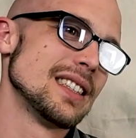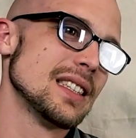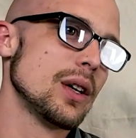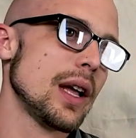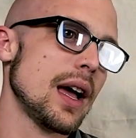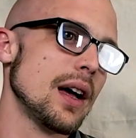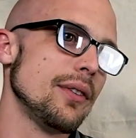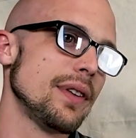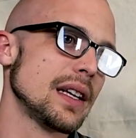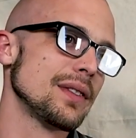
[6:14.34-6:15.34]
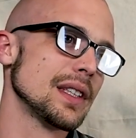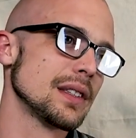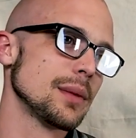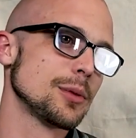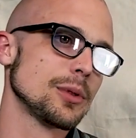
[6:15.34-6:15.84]
Oh yeah, effectiveness.
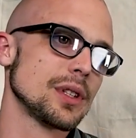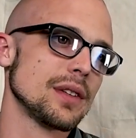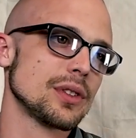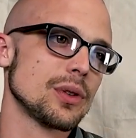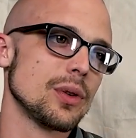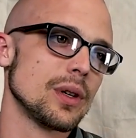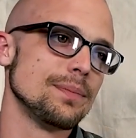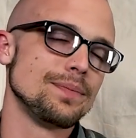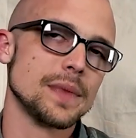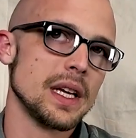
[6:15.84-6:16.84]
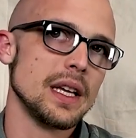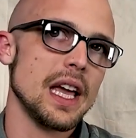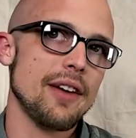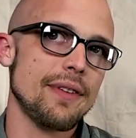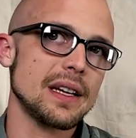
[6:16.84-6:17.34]
I'm supposed to give a score.
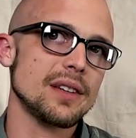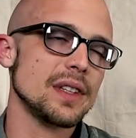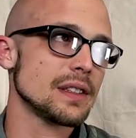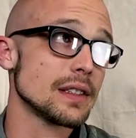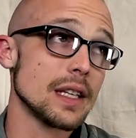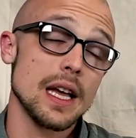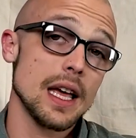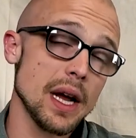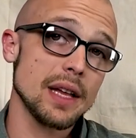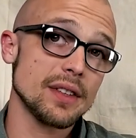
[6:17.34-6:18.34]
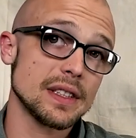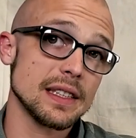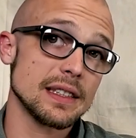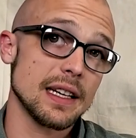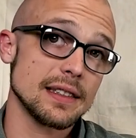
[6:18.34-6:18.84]
Effectiveness, I give it a
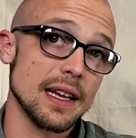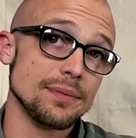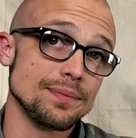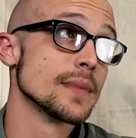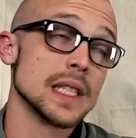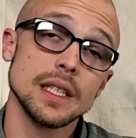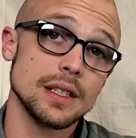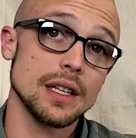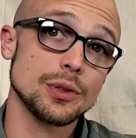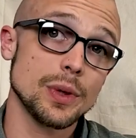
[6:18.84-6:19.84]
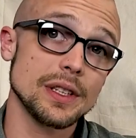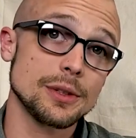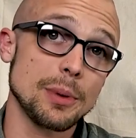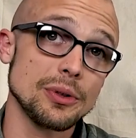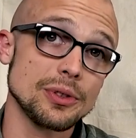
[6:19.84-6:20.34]
6 out of 10. Does what it's
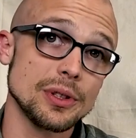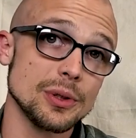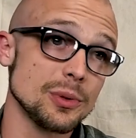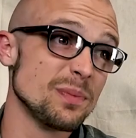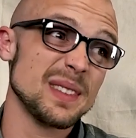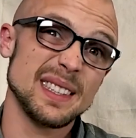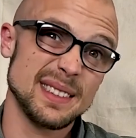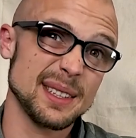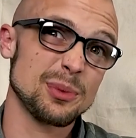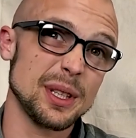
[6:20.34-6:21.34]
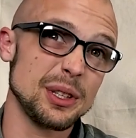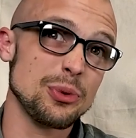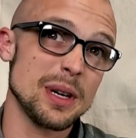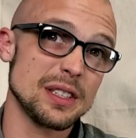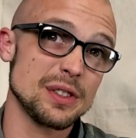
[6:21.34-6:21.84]
supposed to. Doesn't really do
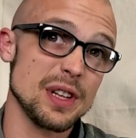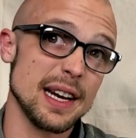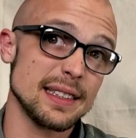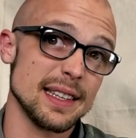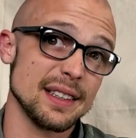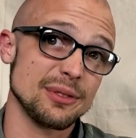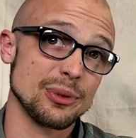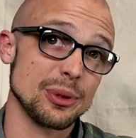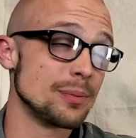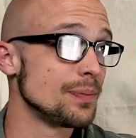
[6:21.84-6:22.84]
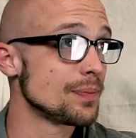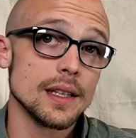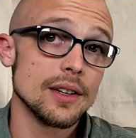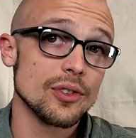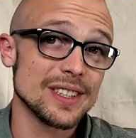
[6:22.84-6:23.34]
much it's not intended for.
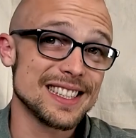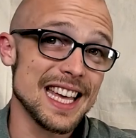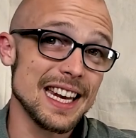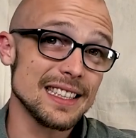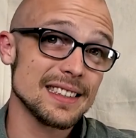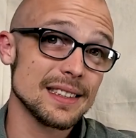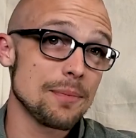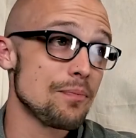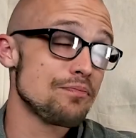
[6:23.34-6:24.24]
For aesthetics,